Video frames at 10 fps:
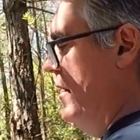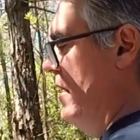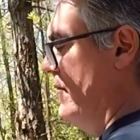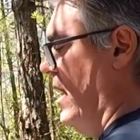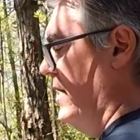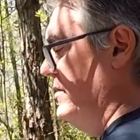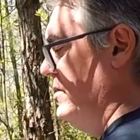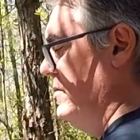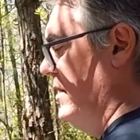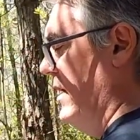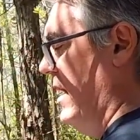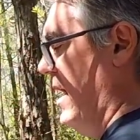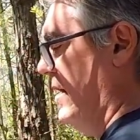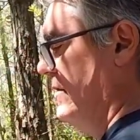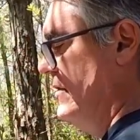I've got to
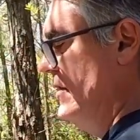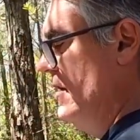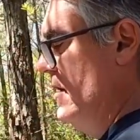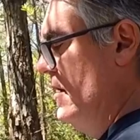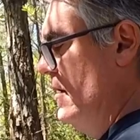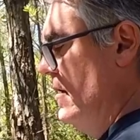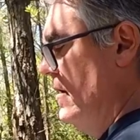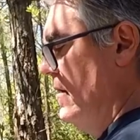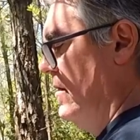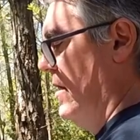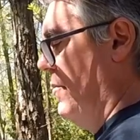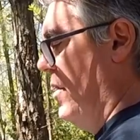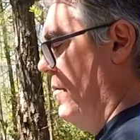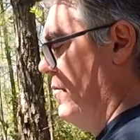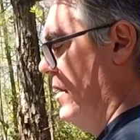connect that
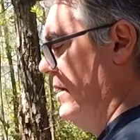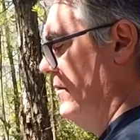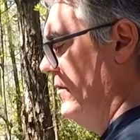pump right